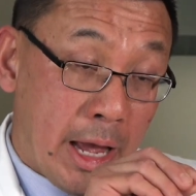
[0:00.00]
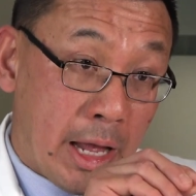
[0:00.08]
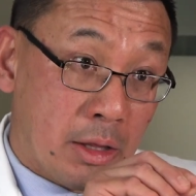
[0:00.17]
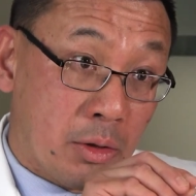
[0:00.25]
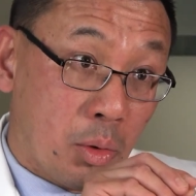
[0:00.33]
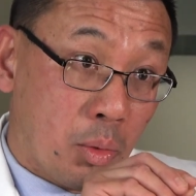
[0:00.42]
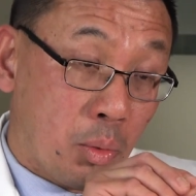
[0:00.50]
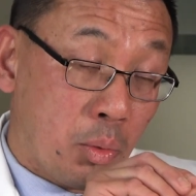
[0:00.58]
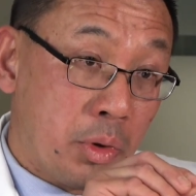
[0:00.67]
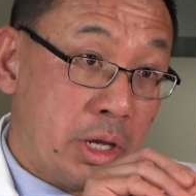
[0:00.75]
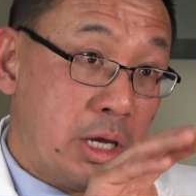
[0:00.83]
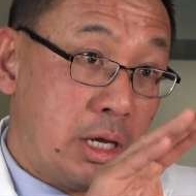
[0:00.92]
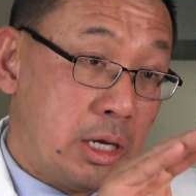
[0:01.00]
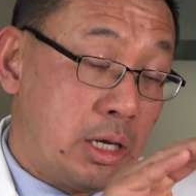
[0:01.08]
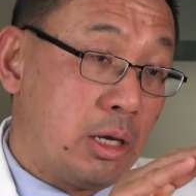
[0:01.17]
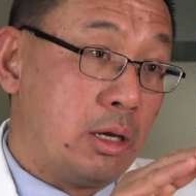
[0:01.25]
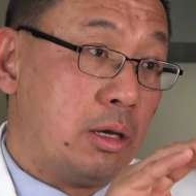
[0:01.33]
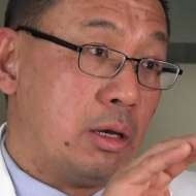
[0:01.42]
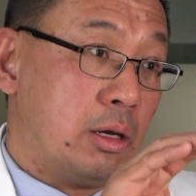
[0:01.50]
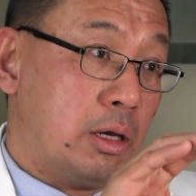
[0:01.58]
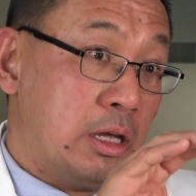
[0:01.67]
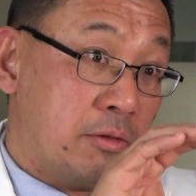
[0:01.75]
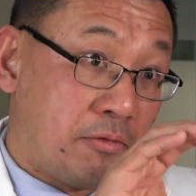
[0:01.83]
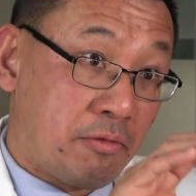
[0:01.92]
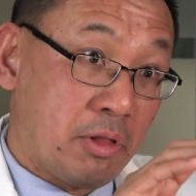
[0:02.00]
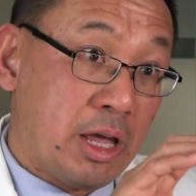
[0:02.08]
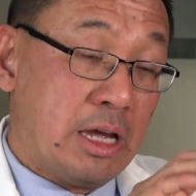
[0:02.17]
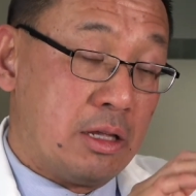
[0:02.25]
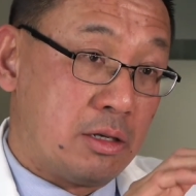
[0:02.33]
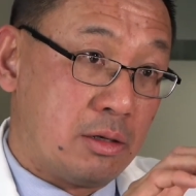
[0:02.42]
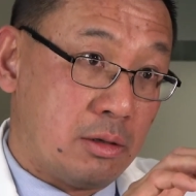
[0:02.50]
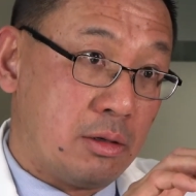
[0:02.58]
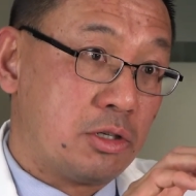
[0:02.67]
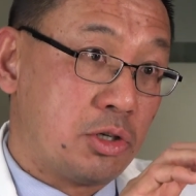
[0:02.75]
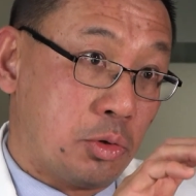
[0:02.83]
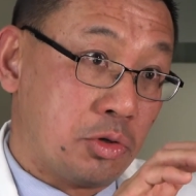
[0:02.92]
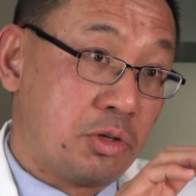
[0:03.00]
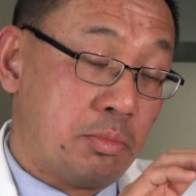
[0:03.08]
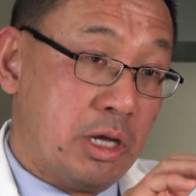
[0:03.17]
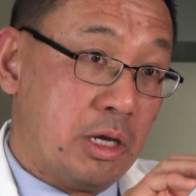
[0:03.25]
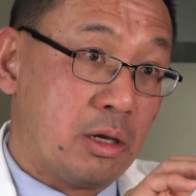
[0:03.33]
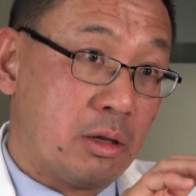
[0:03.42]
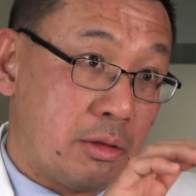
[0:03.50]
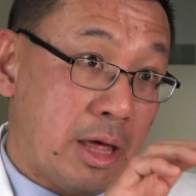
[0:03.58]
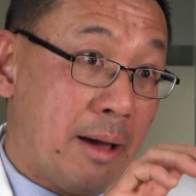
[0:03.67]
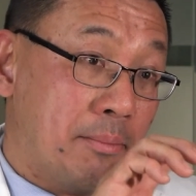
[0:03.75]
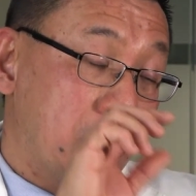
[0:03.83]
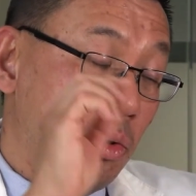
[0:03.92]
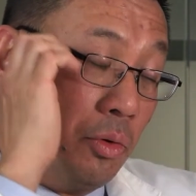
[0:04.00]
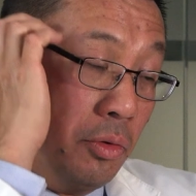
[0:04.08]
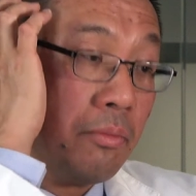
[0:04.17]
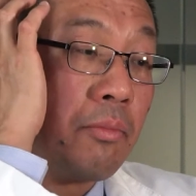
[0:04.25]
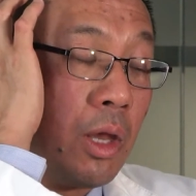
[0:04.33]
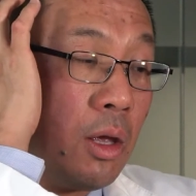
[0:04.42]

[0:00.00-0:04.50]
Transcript: and re-inflate, so to speak, that bone.